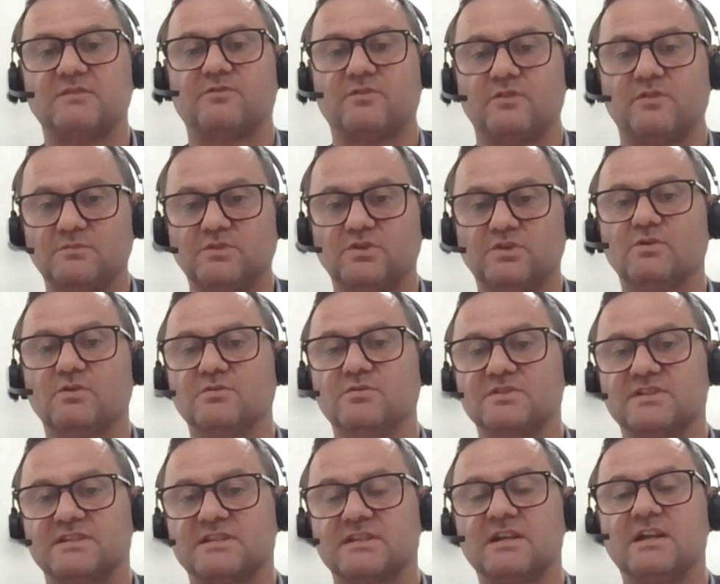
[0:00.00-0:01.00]
from
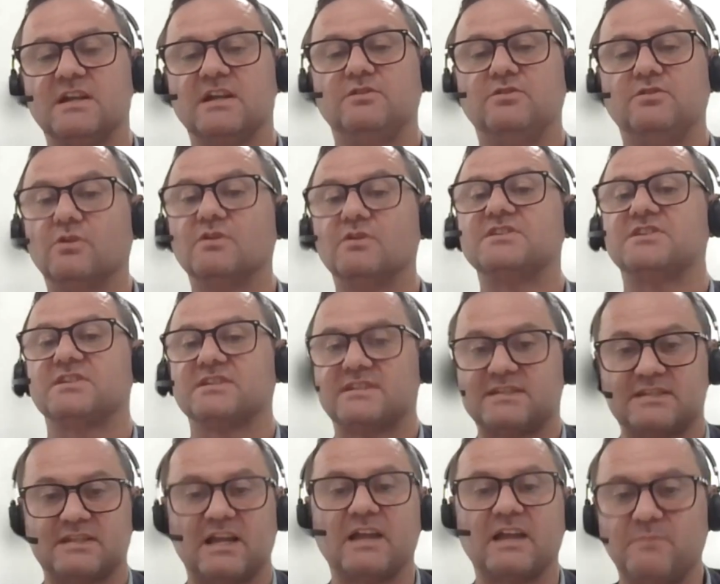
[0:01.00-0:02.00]
those, not
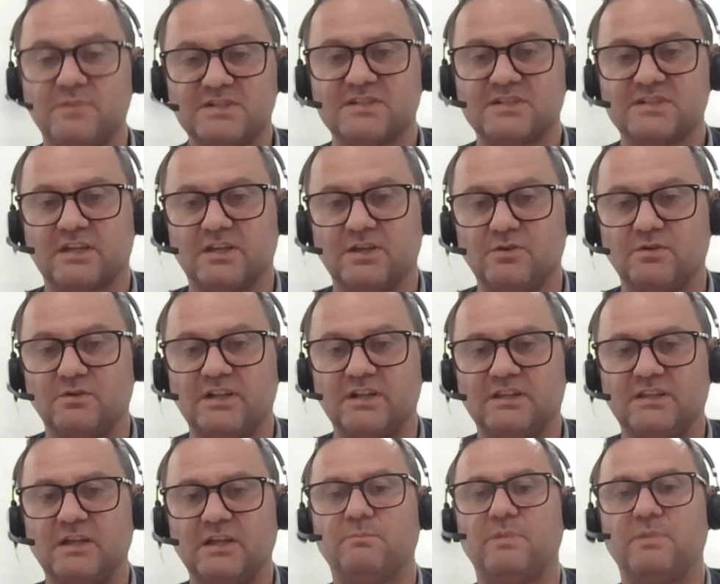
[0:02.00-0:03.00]
just
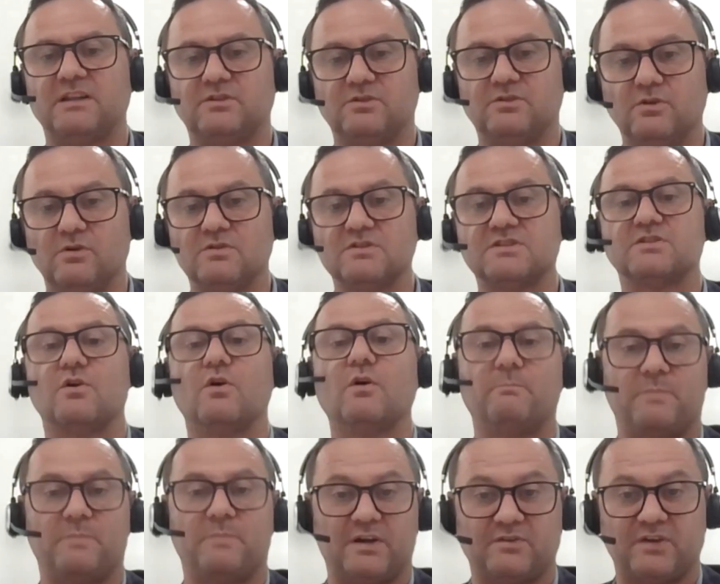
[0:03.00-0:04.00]
cybersecurity, but those
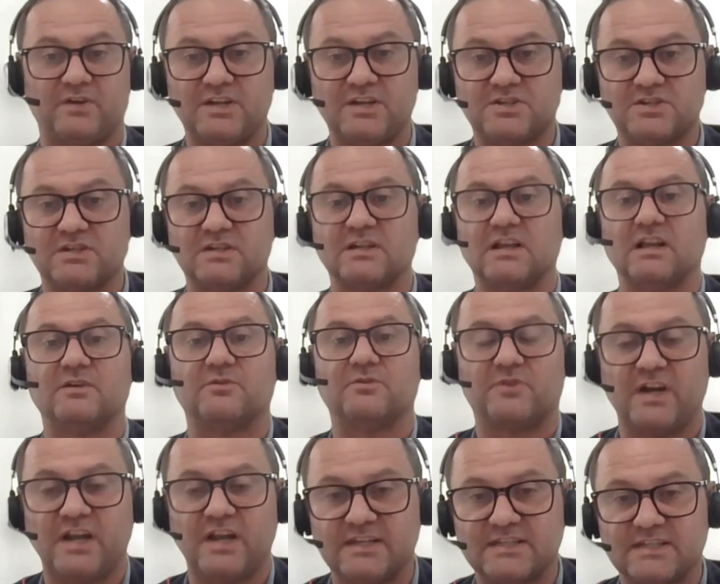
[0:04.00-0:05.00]
operational
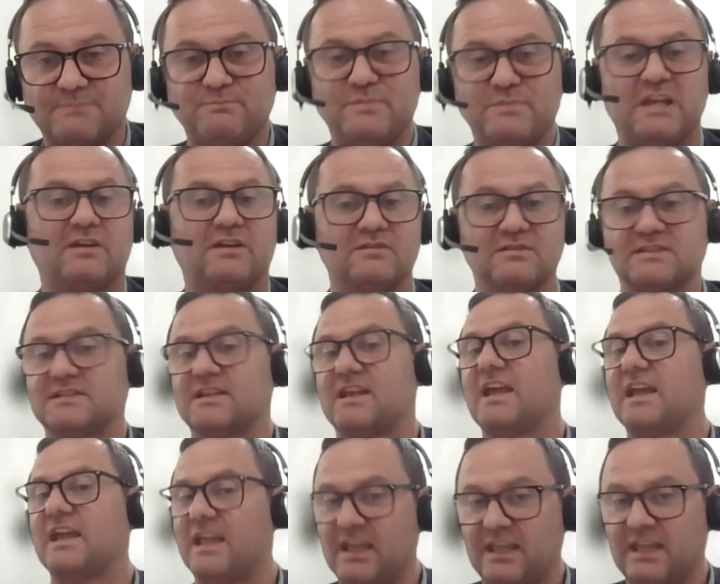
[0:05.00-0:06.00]
risks. Because
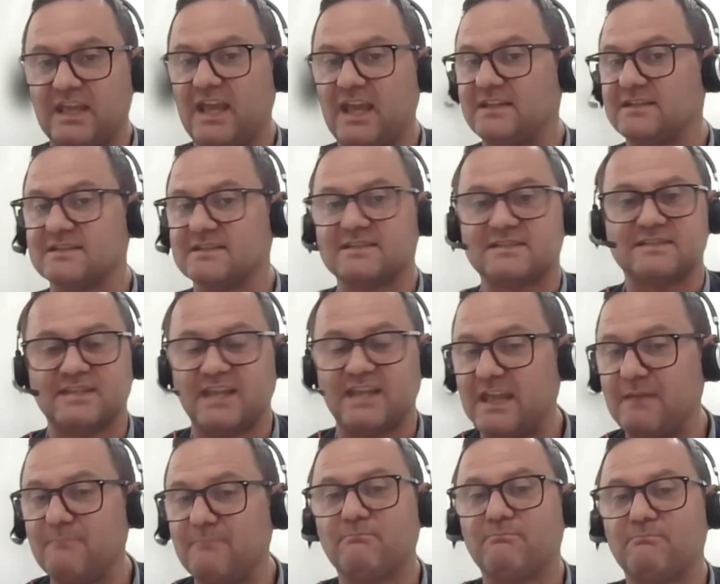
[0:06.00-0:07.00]
again, the
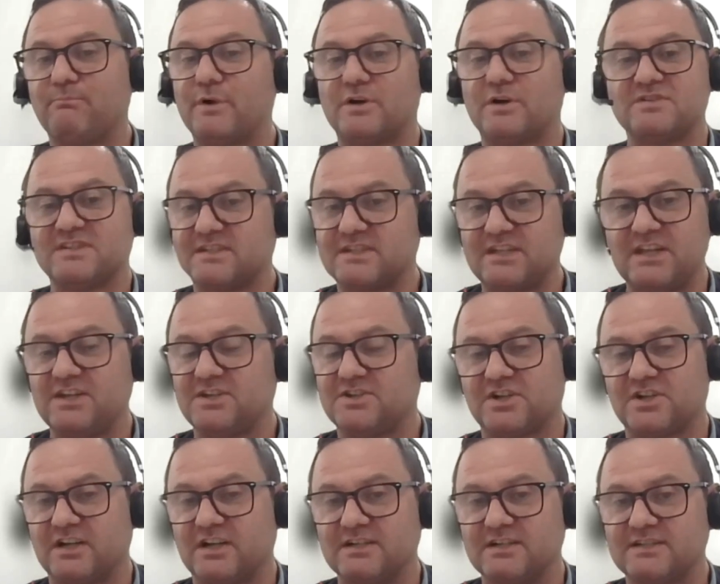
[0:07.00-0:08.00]
same
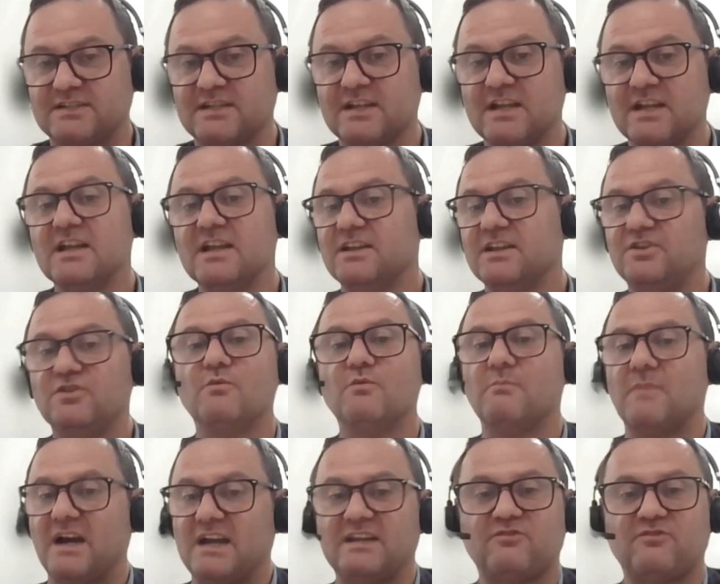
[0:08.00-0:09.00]
procedures you
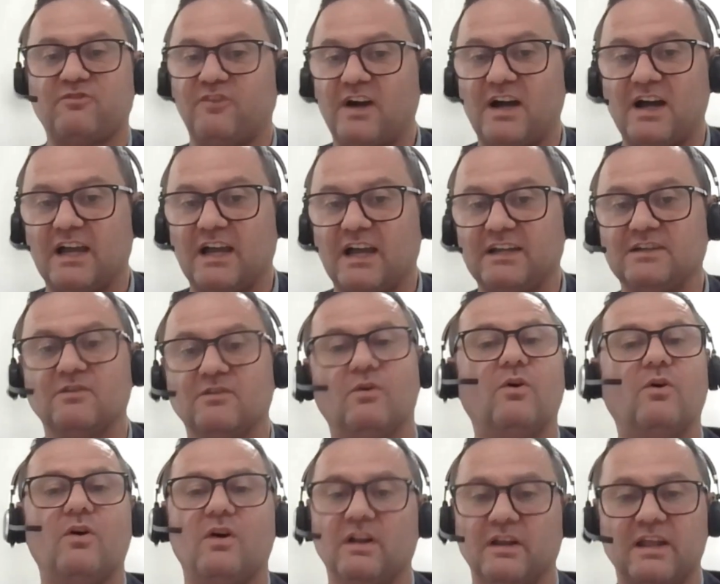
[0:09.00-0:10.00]
might find
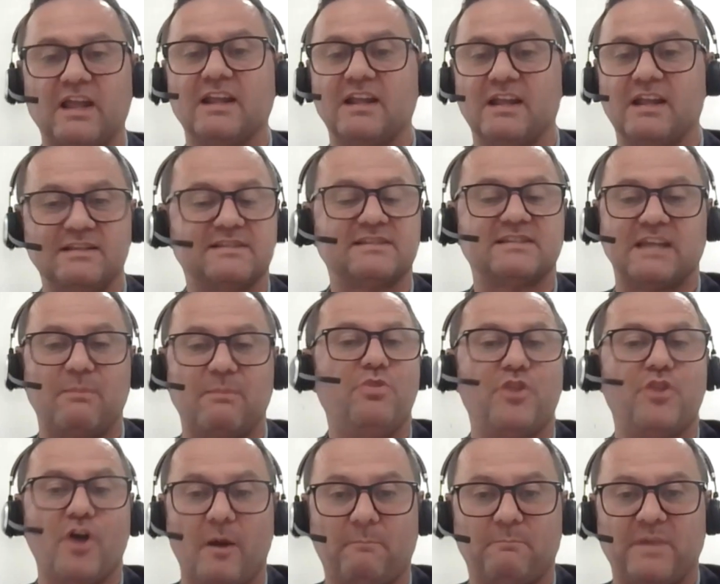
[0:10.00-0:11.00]
all, and same
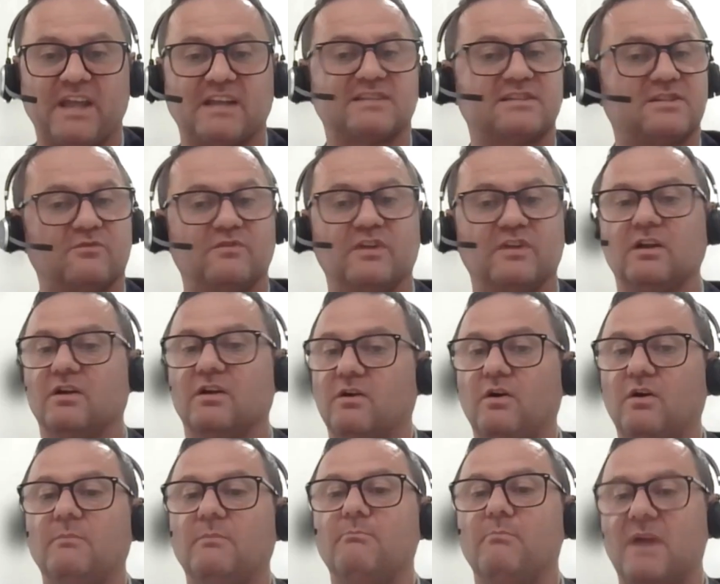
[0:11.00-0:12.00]
topics you
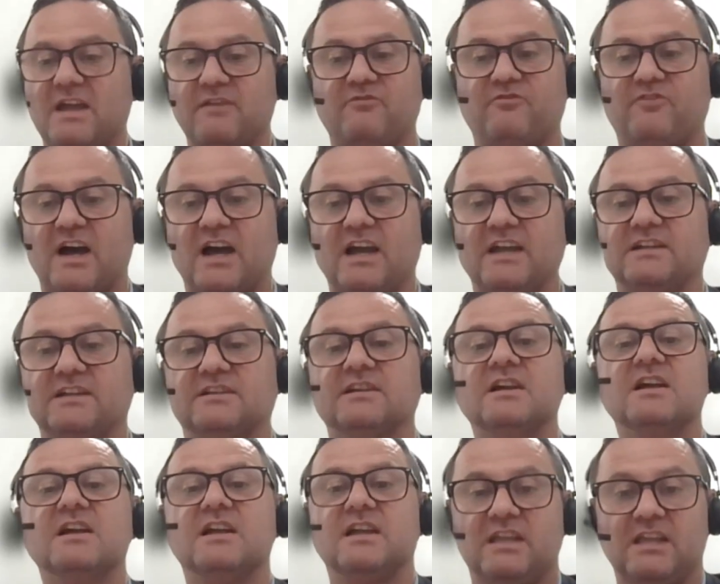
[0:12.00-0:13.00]
might find
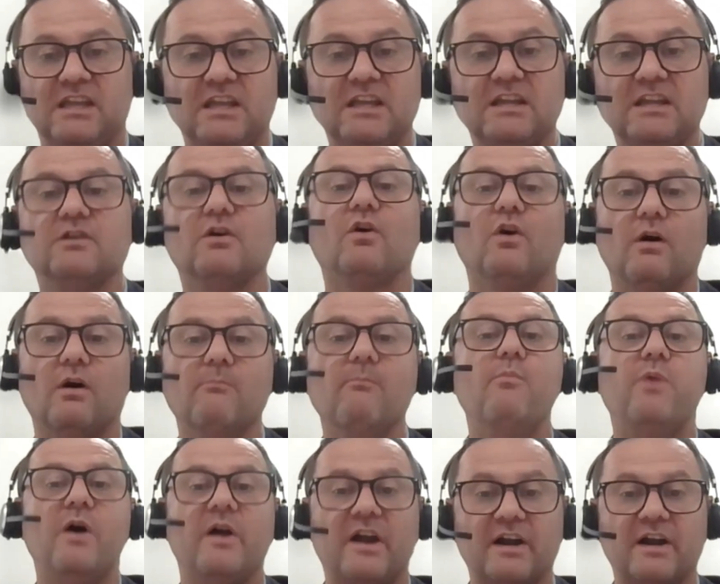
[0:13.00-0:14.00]
in
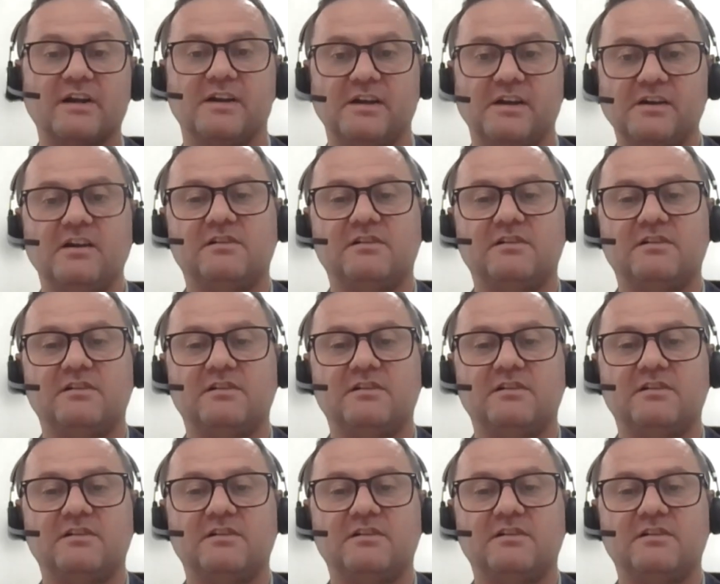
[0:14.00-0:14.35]
operation